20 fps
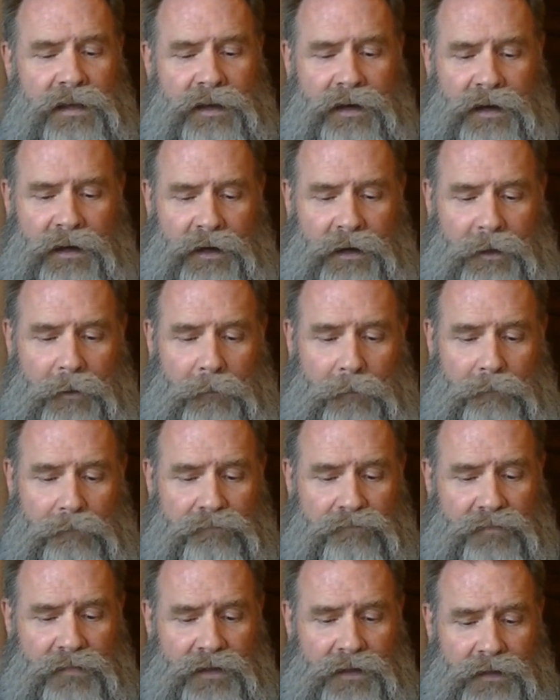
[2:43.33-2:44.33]

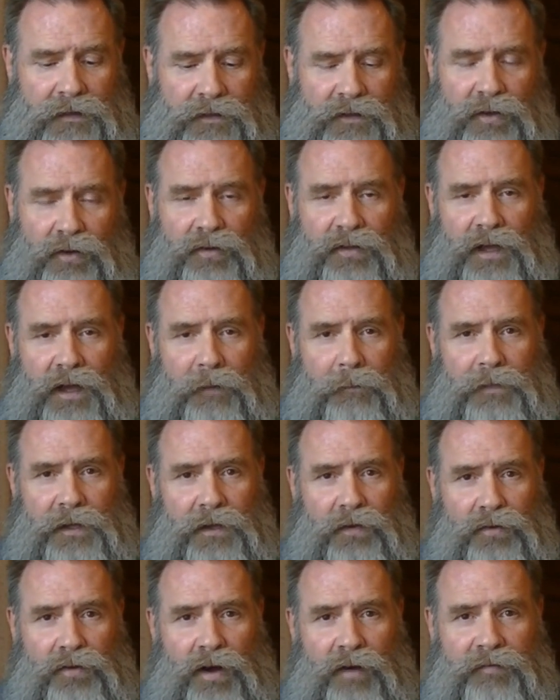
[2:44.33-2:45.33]
I
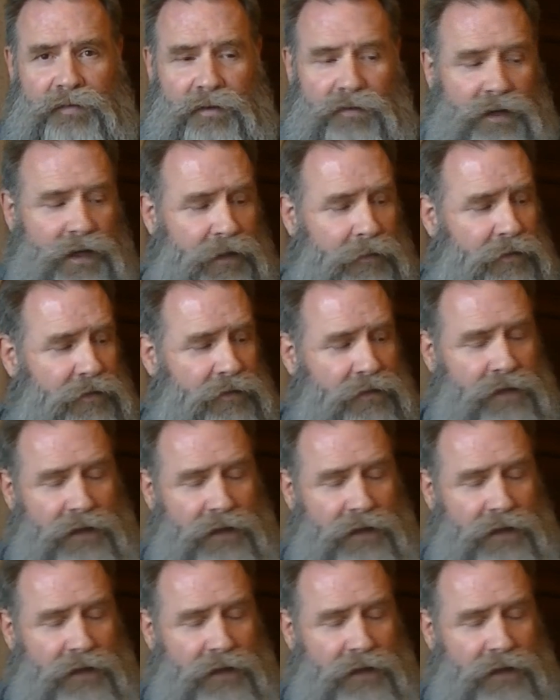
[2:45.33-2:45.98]
peeled off the label.